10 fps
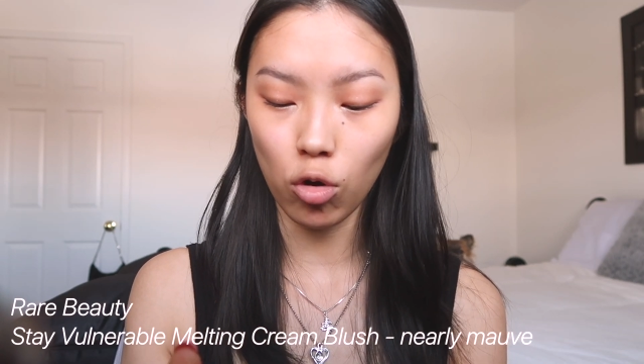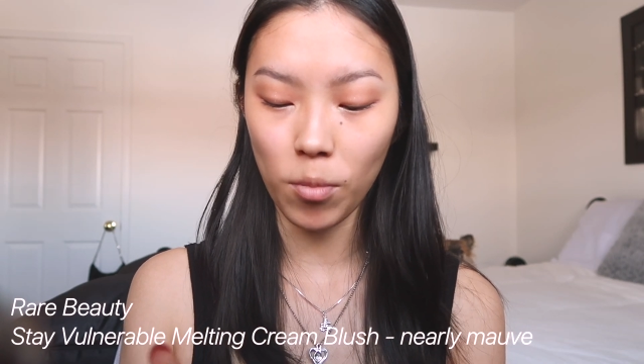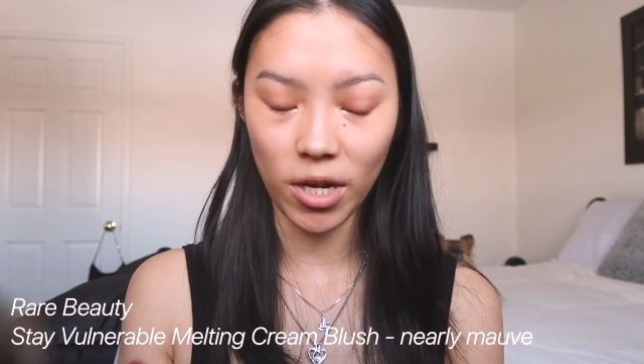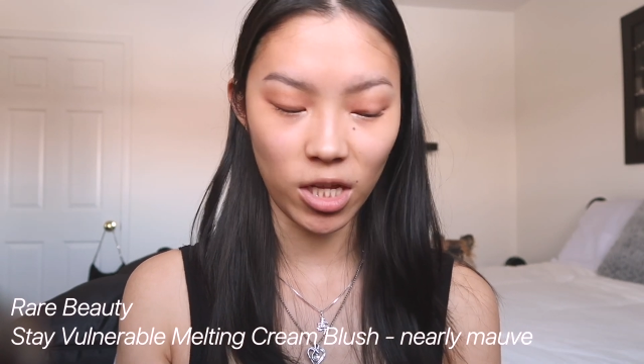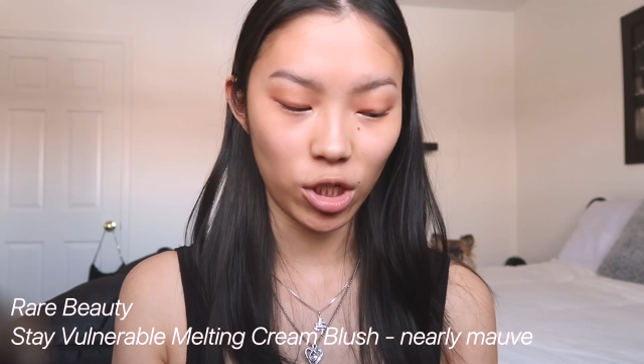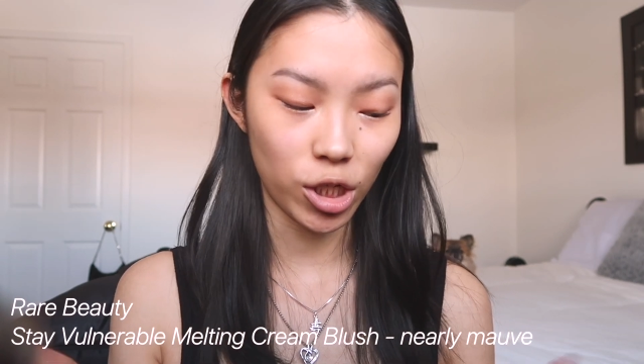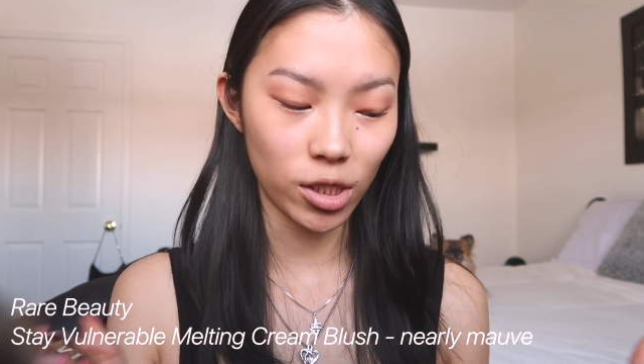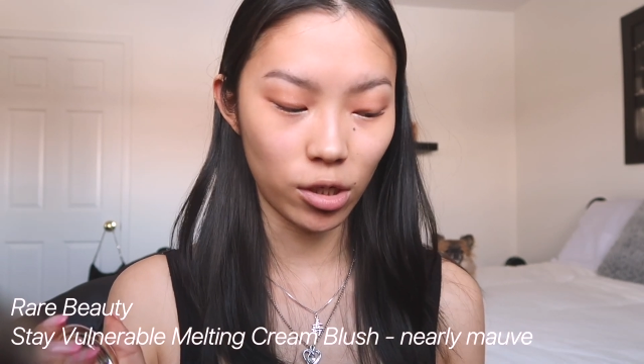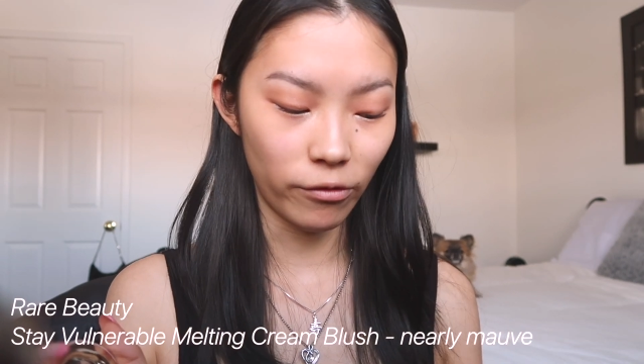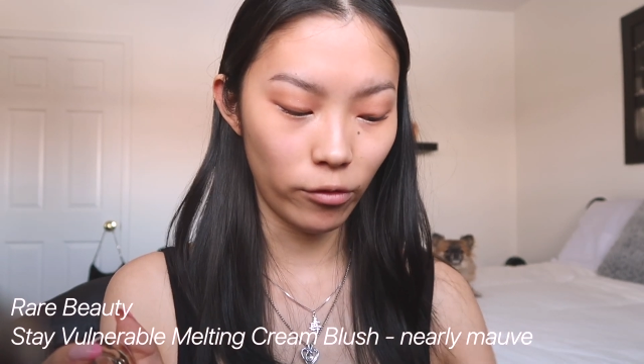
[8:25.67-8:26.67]
many
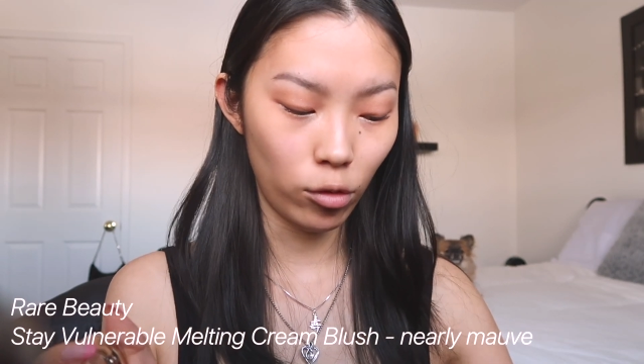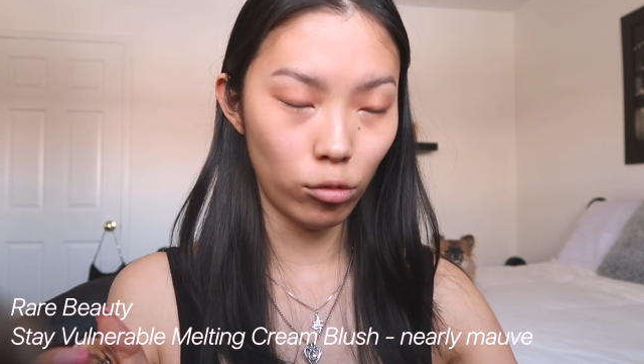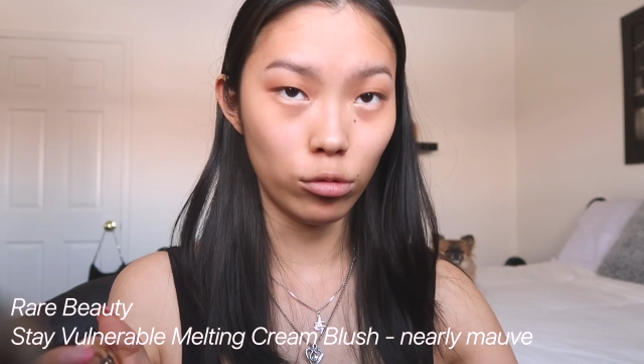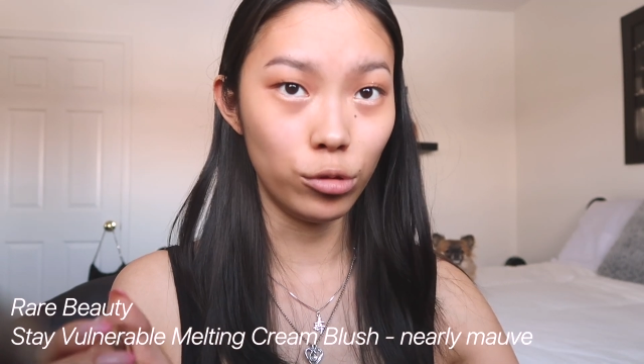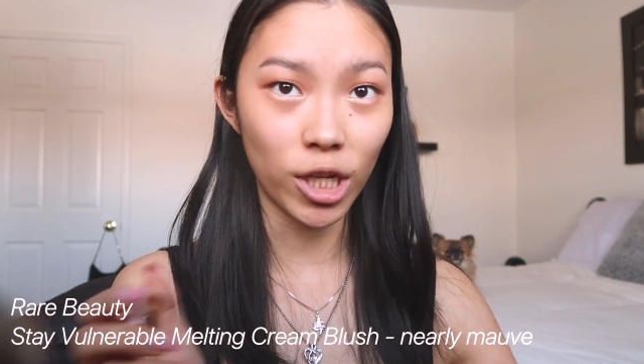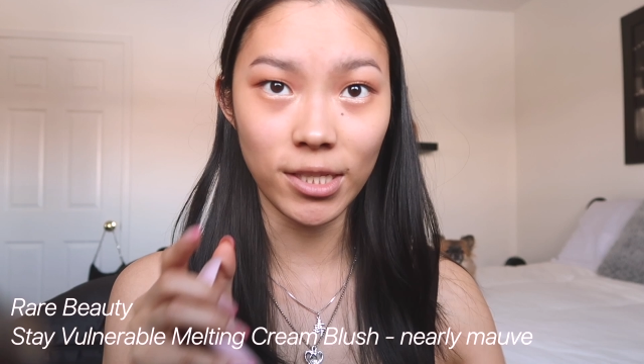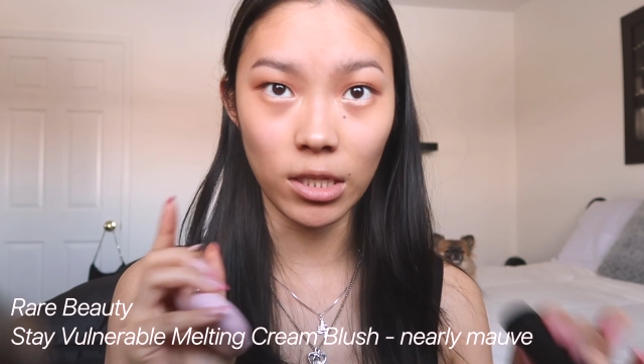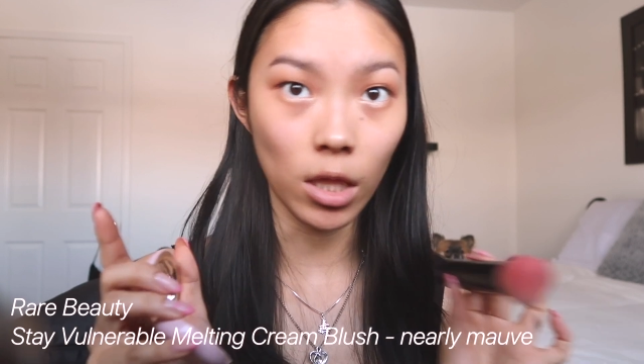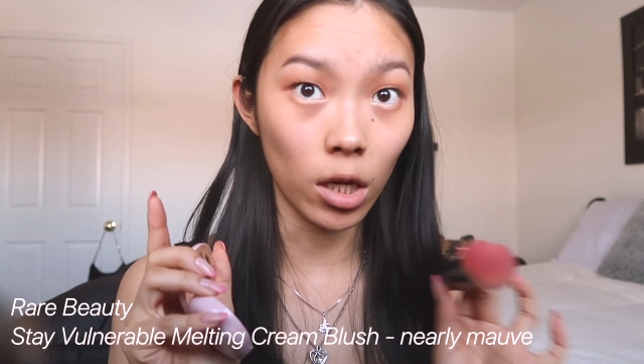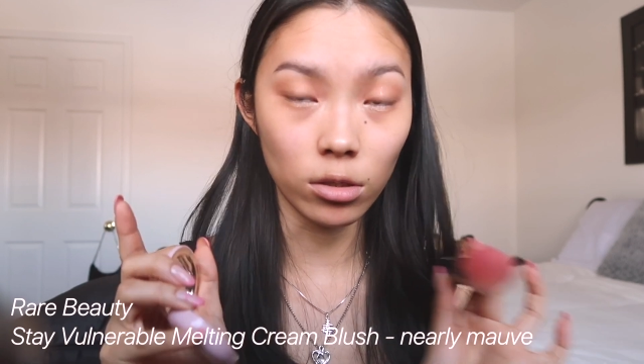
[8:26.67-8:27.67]
Jessica Vu,
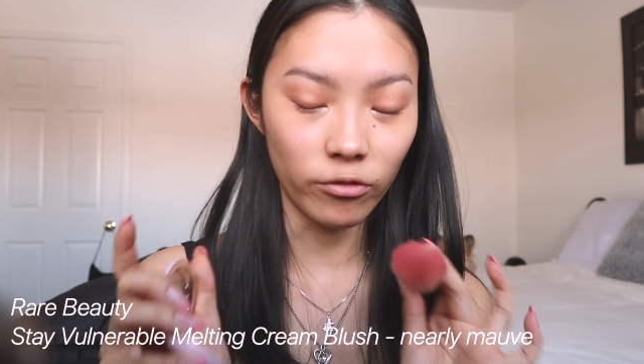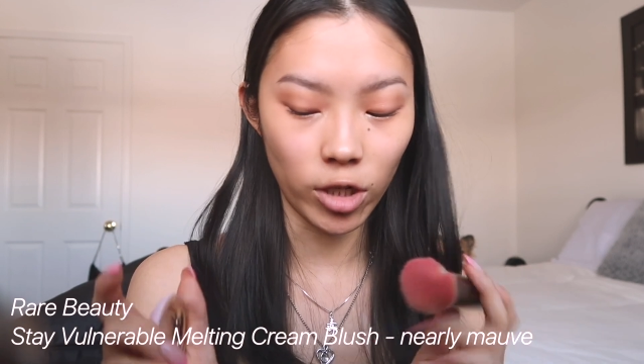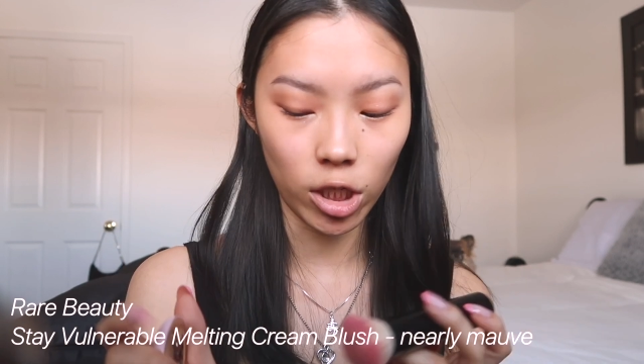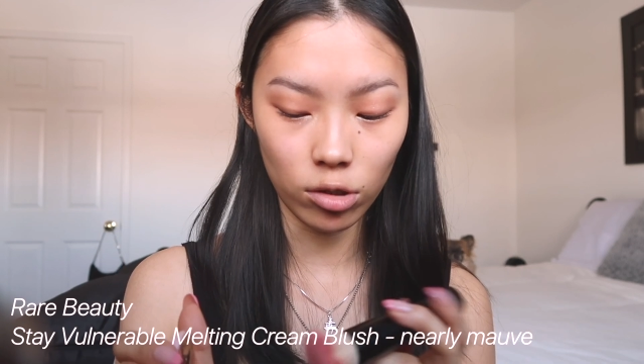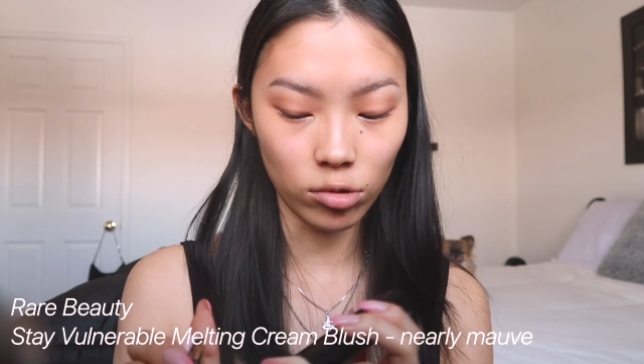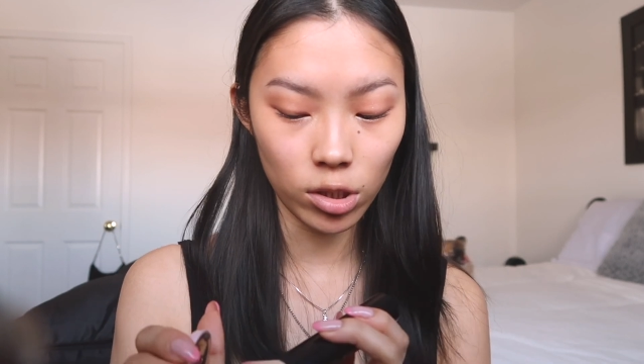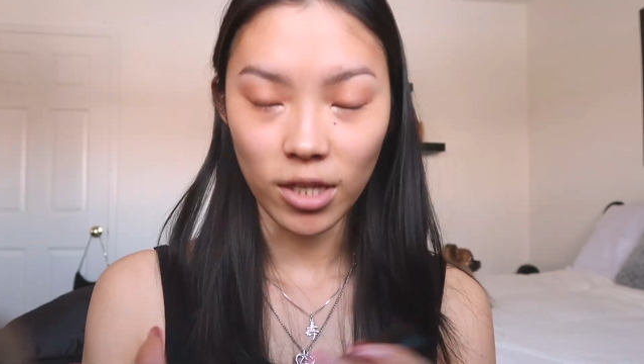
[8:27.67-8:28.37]
Jessie Looks videos.